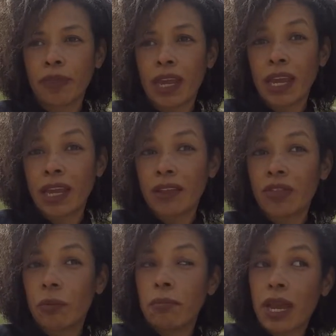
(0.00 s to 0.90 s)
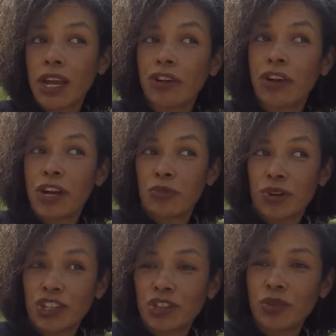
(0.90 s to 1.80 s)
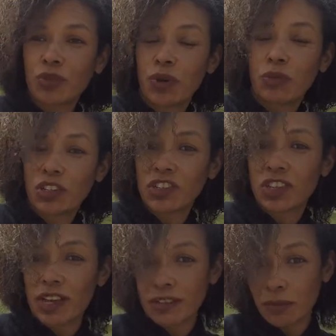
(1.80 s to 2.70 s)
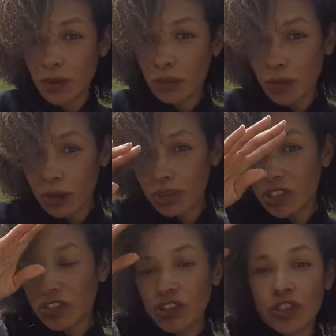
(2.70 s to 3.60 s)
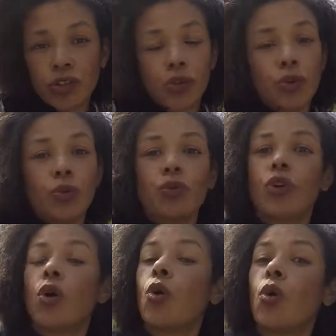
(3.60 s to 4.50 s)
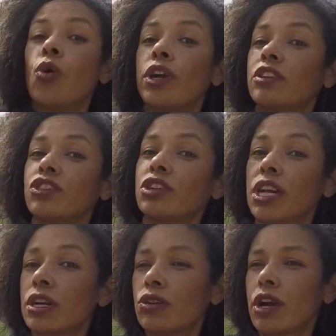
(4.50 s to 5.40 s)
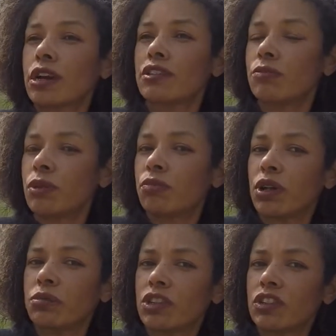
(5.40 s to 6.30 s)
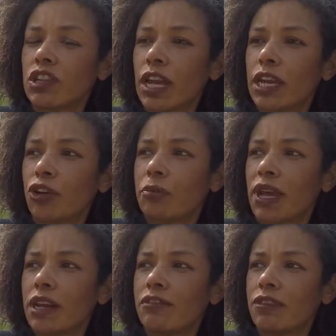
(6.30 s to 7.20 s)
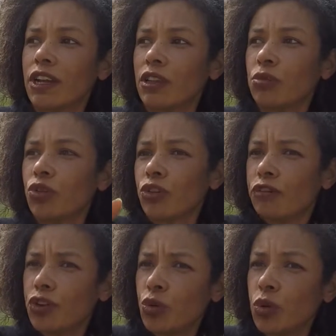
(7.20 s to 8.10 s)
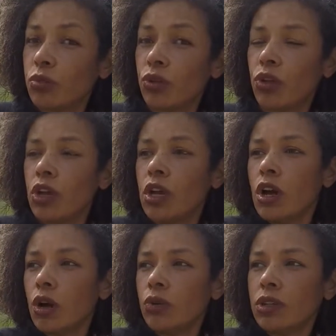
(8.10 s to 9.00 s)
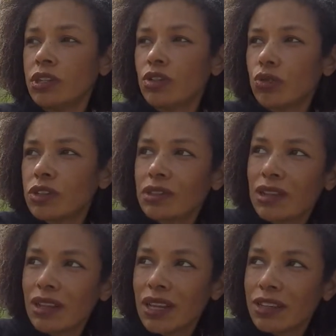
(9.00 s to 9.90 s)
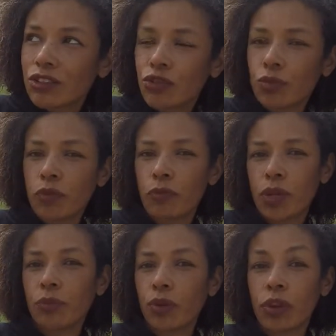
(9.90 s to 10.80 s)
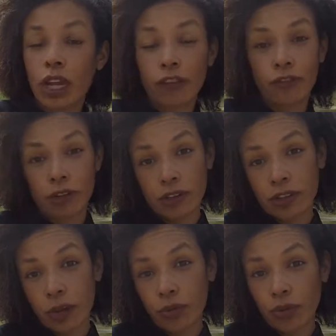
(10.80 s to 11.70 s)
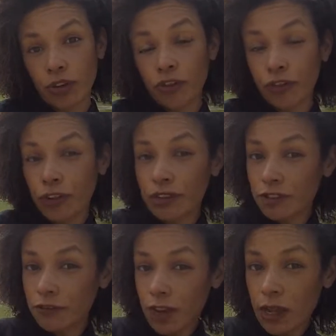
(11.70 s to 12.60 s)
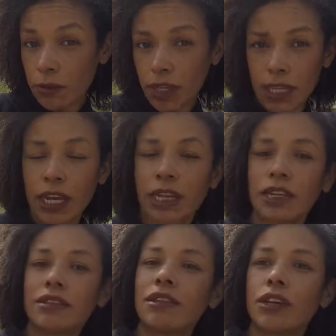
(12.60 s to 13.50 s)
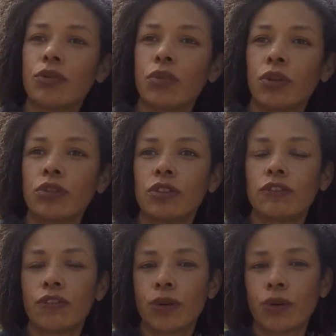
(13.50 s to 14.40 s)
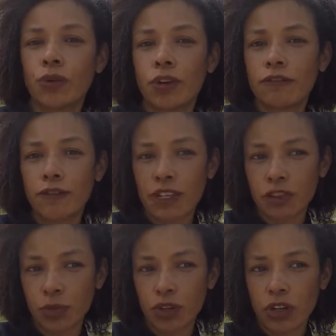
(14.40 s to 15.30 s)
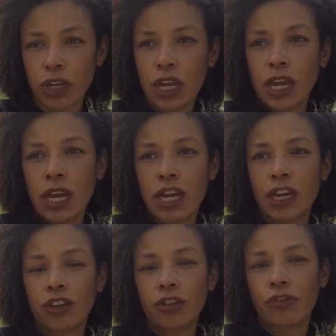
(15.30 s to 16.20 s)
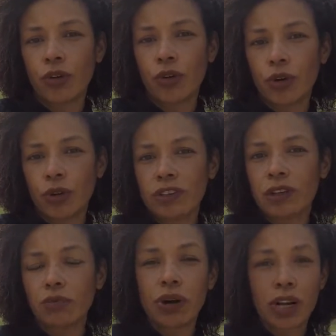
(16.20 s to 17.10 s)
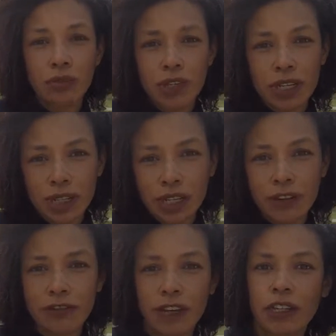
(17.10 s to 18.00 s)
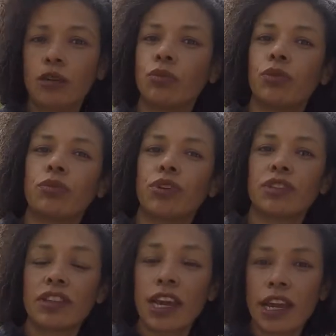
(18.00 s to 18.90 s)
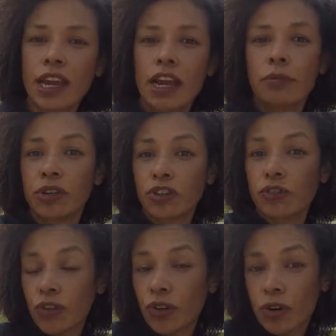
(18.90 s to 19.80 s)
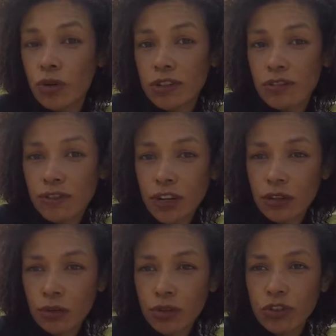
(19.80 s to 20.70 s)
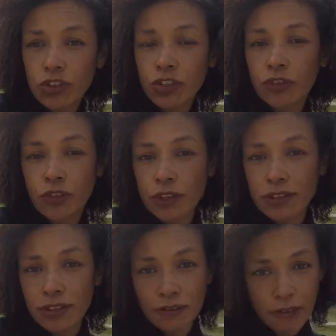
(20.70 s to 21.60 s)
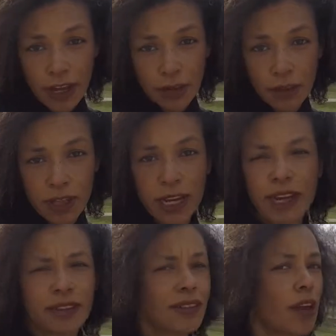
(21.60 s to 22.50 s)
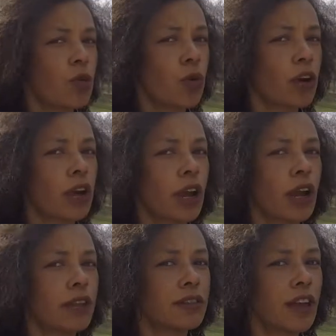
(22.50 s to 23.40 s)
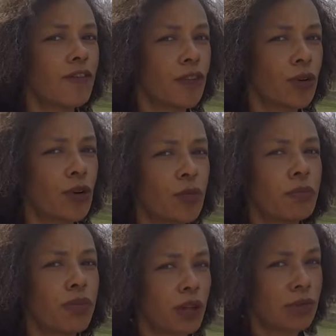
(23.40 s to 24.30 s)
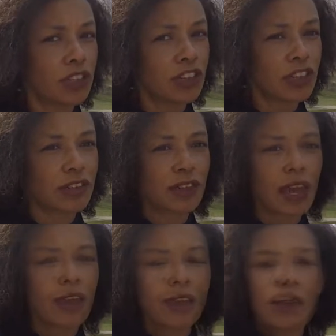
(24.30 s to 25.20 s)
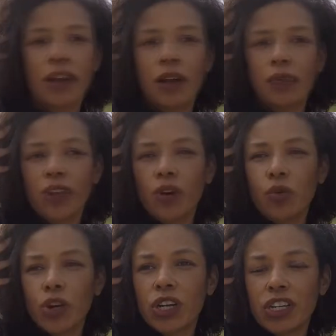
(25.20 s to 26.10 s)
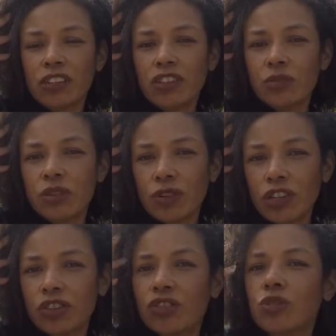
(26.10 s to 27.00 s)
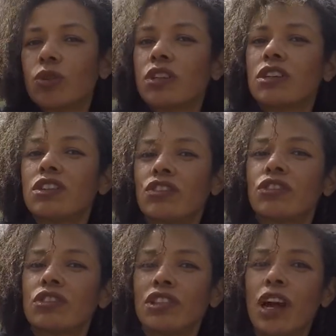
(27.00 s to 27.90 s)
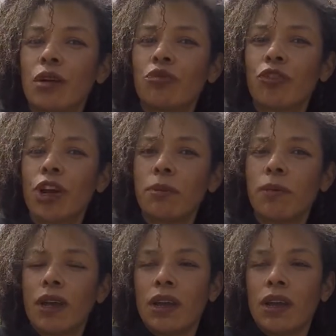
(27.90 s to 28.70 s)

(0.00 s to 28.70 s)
and the manner in which it was published. Has it been published to the whole internet, or has it been published or made available or viewable only to a select group of people? Like, for example, your friends and family. Like, let's say you post a photo on Facebook and your photo isn't publicly available per se, but your photo is available to your friends and family. Has that photo been published? Does that that a work needs to be registered within a certain time frame